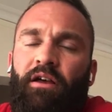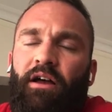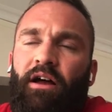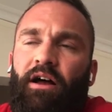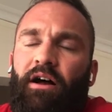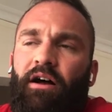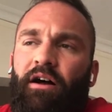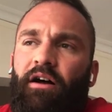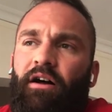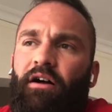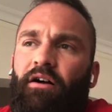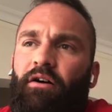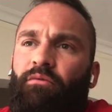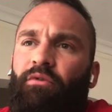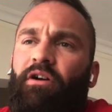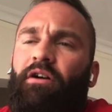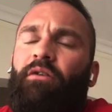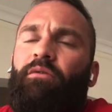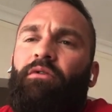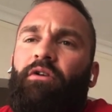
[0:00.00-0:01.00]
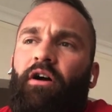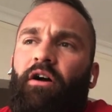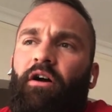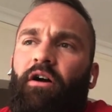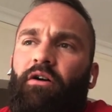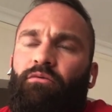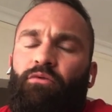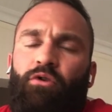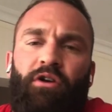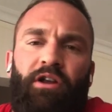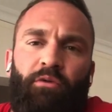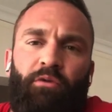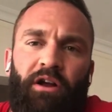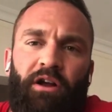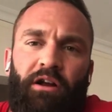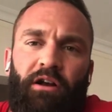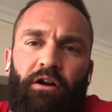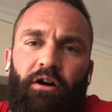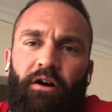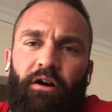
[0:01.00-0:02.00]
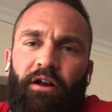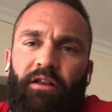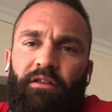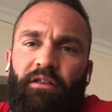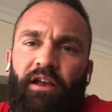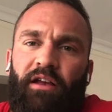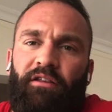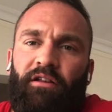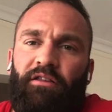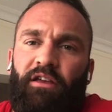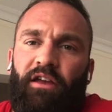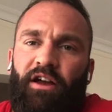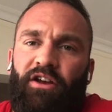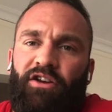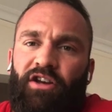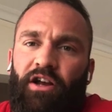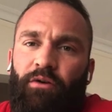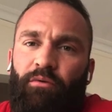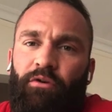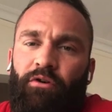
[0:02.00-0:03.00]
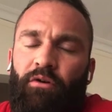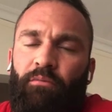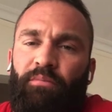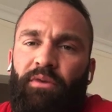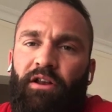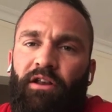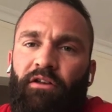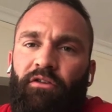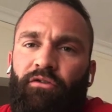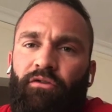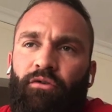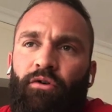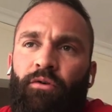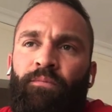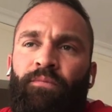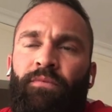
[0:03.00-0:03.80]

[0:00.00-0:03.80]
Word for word: Uh, where uh, Rory Winkler and Nathan De Asha were competing too.